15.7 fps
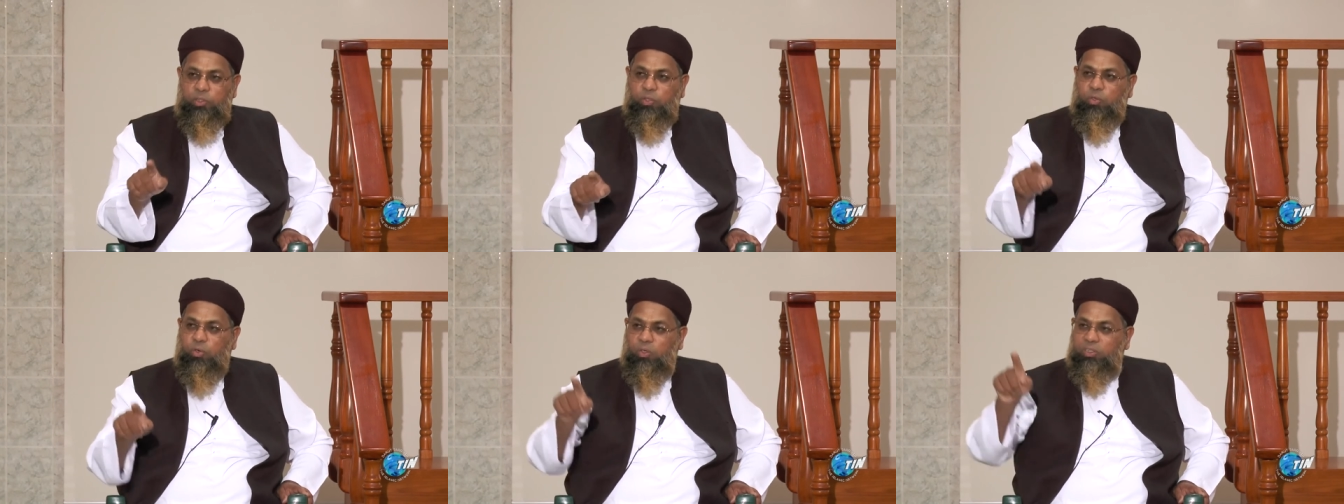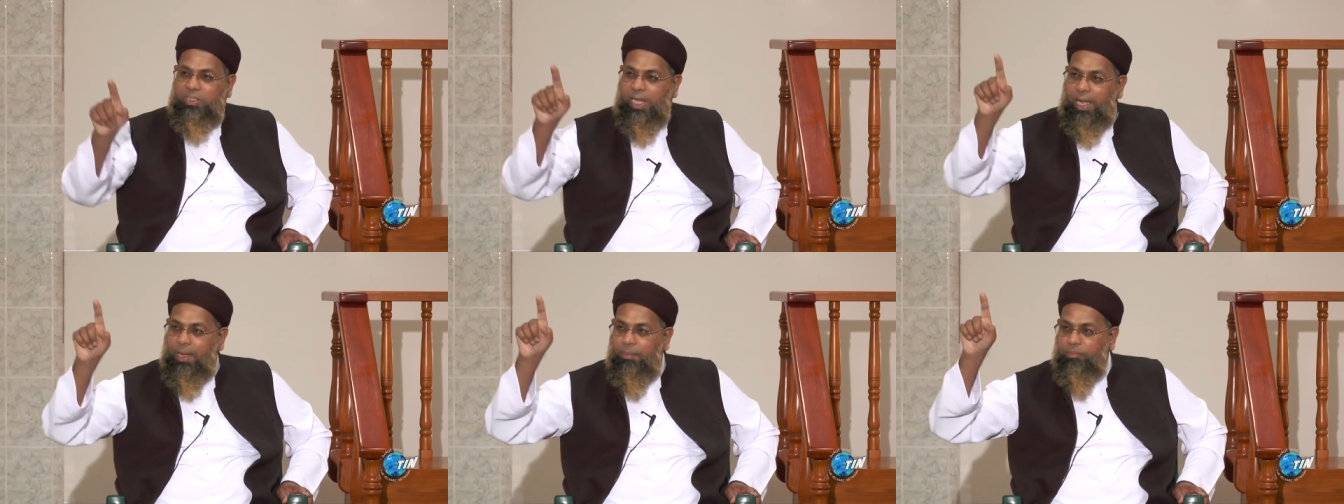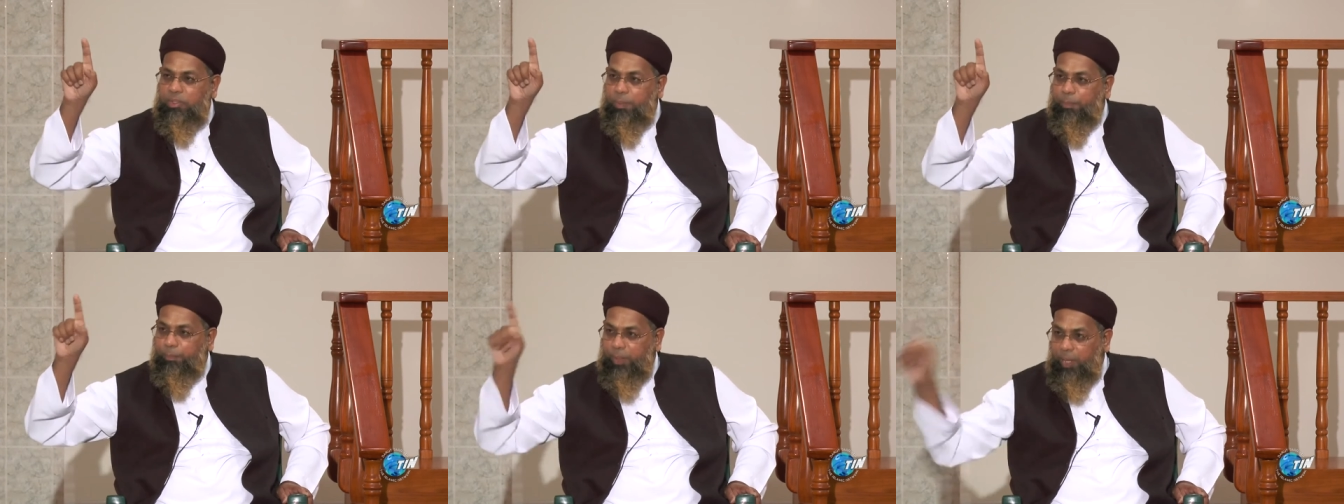to cause harm
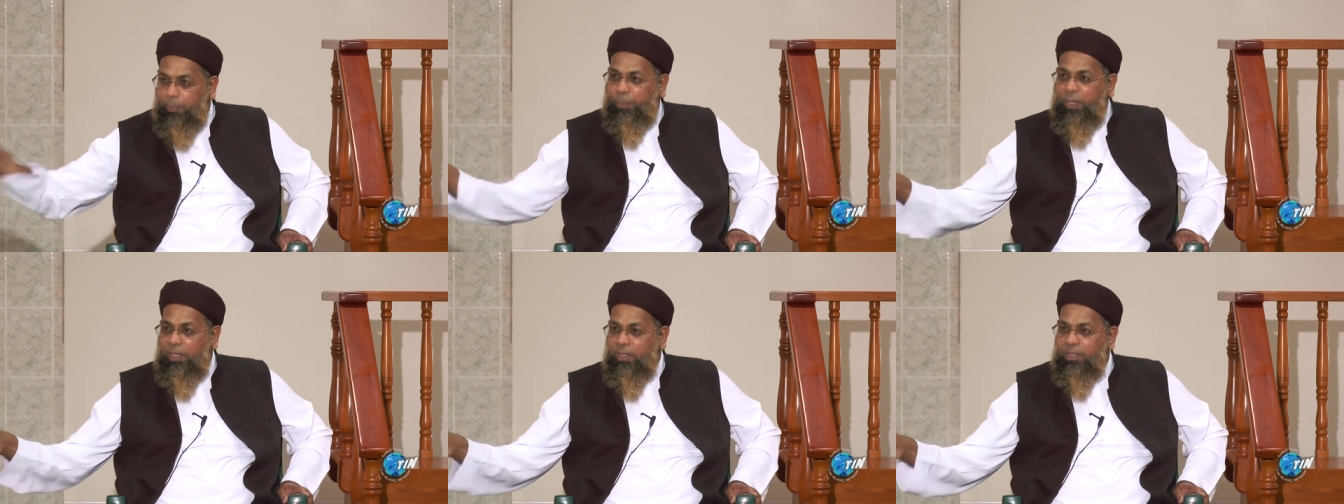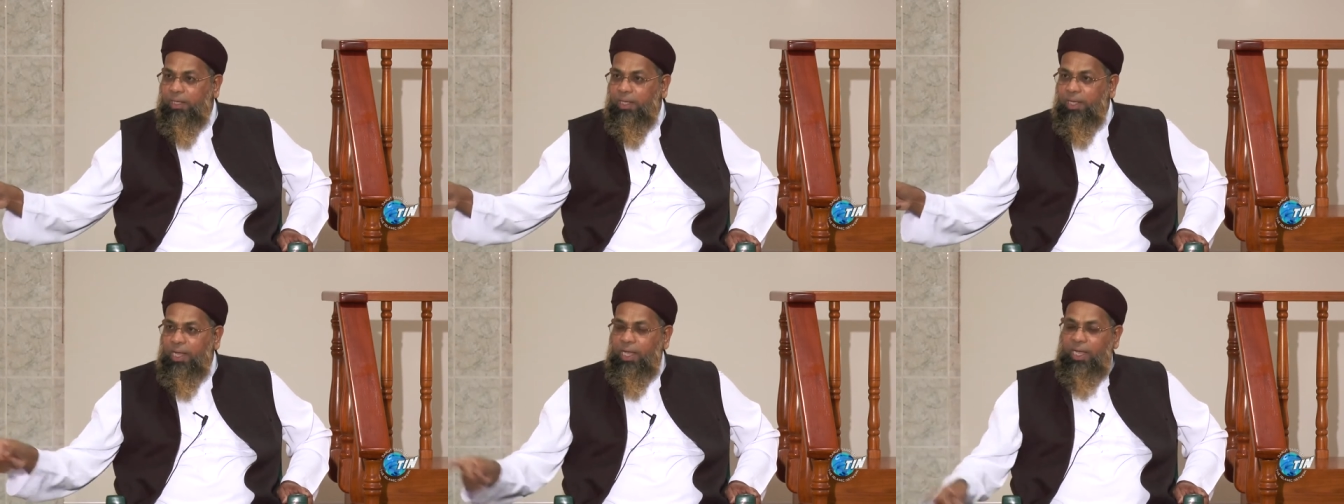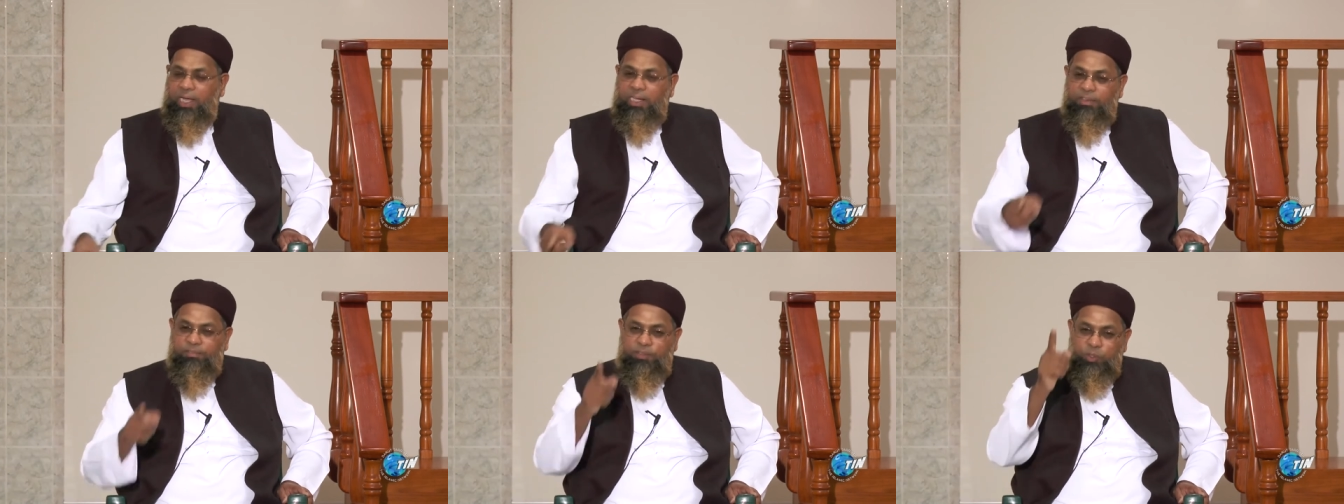to people.
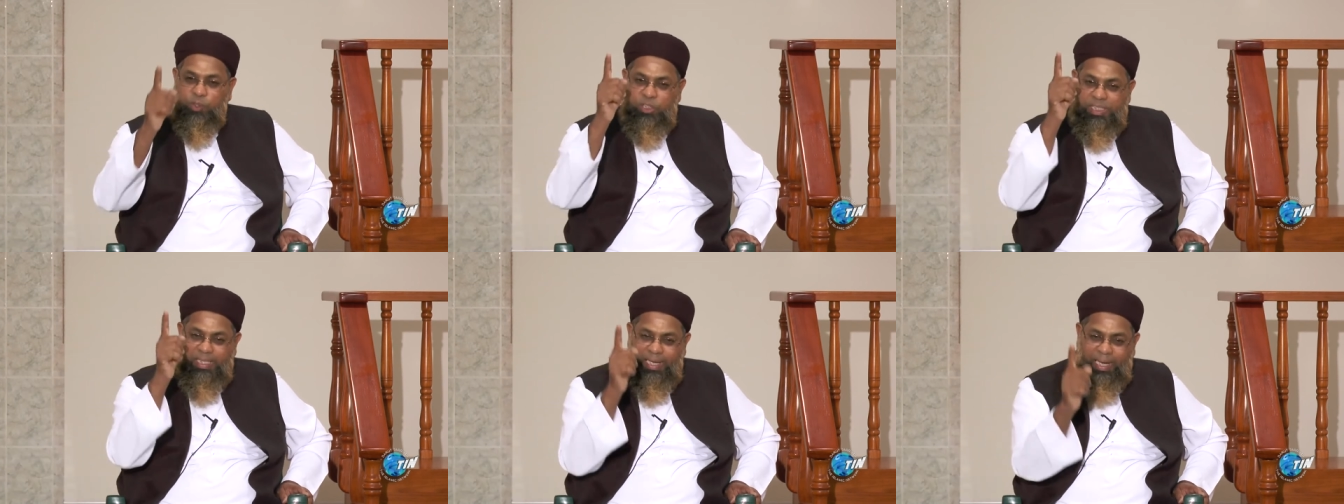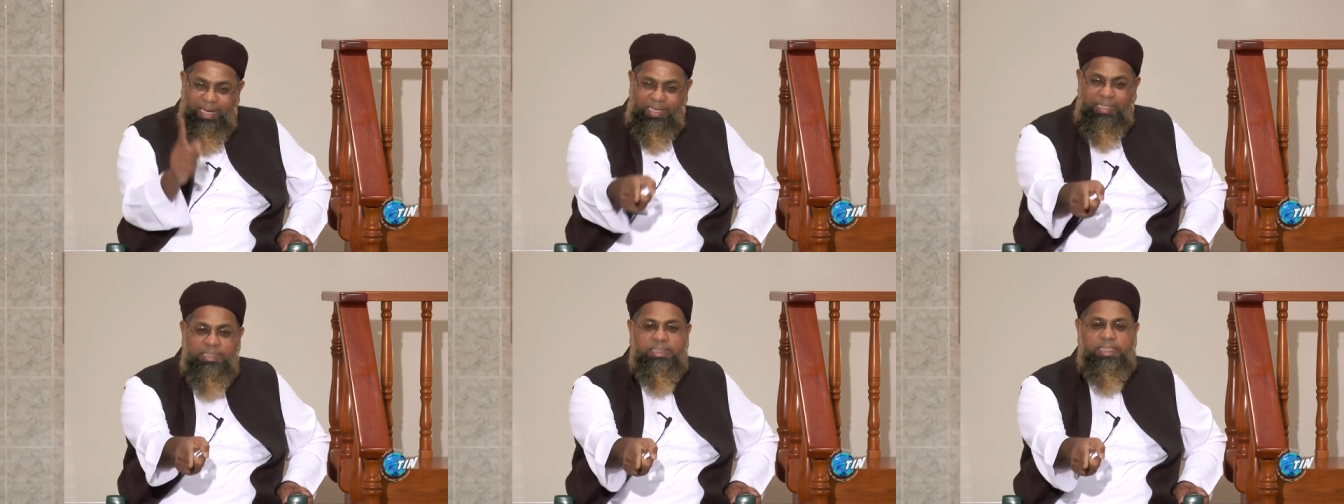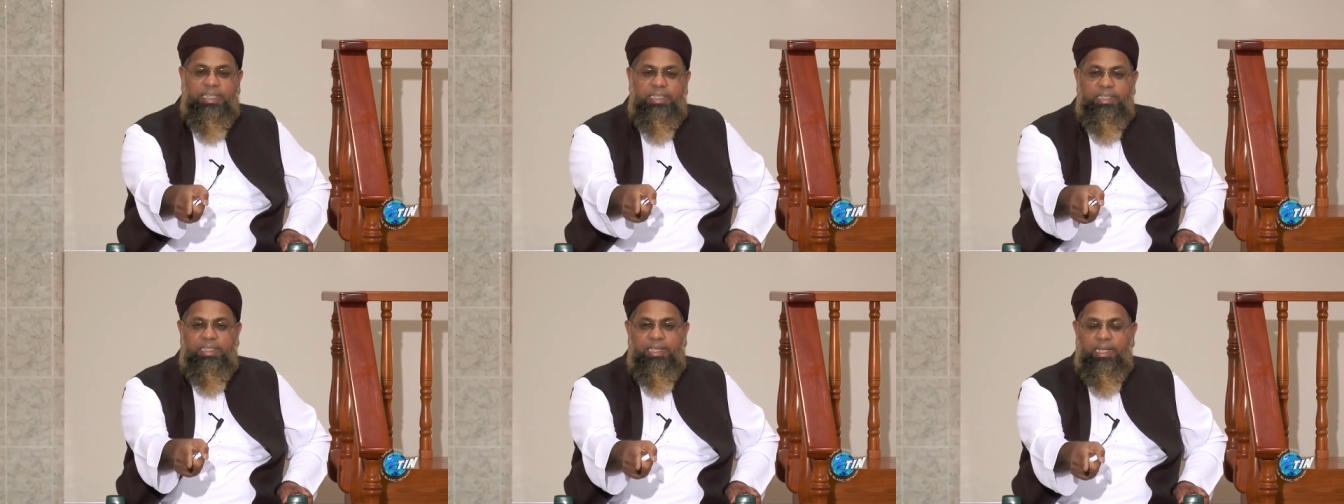And if you see
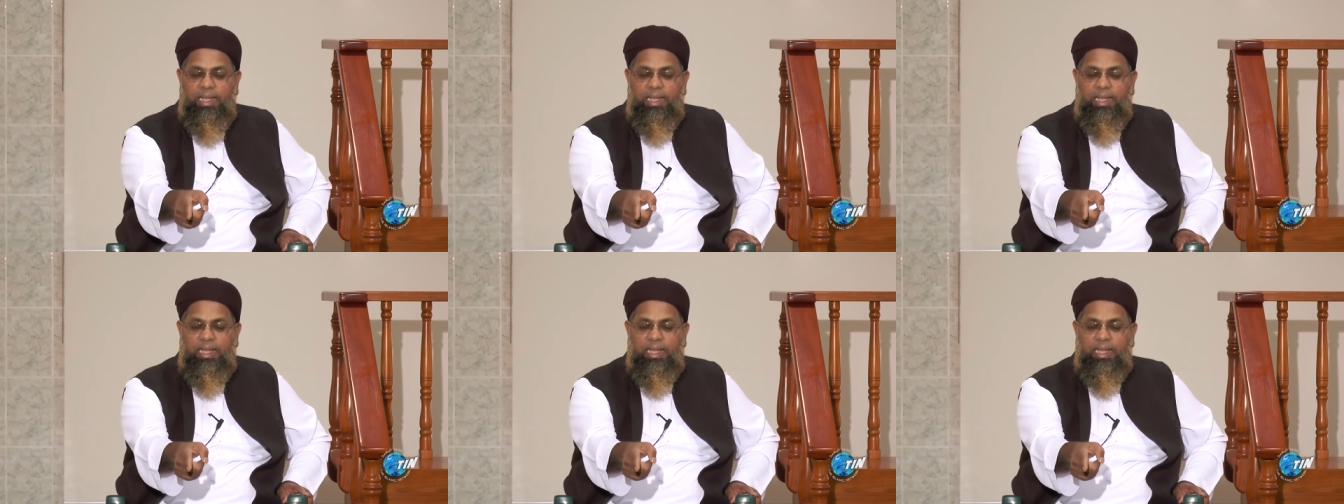anything